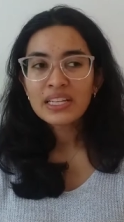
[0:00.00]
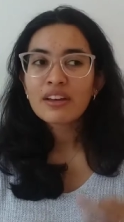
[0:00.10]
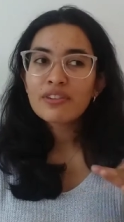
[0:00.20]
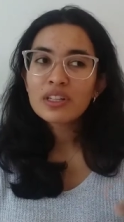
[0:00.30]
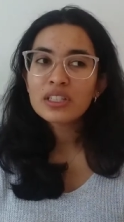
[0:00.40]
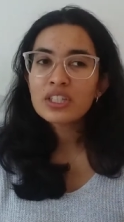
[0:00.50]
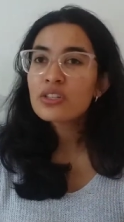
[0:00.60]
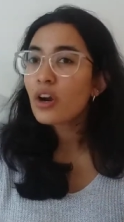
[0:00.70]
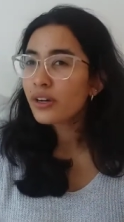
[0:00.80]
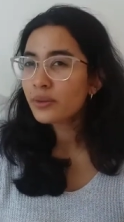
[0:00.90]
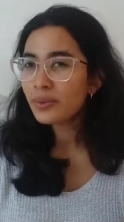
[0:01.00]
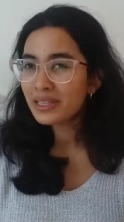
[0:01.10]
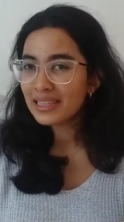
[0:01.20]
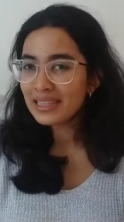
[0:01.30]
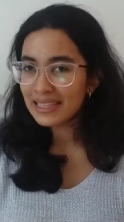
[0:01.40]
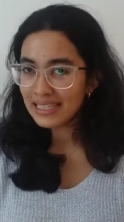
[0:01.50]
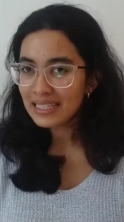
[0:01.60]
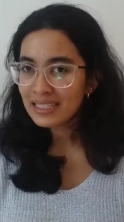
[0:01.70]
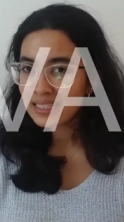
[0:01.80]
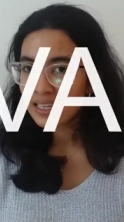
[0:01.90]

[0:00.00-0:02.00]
definitely start with this.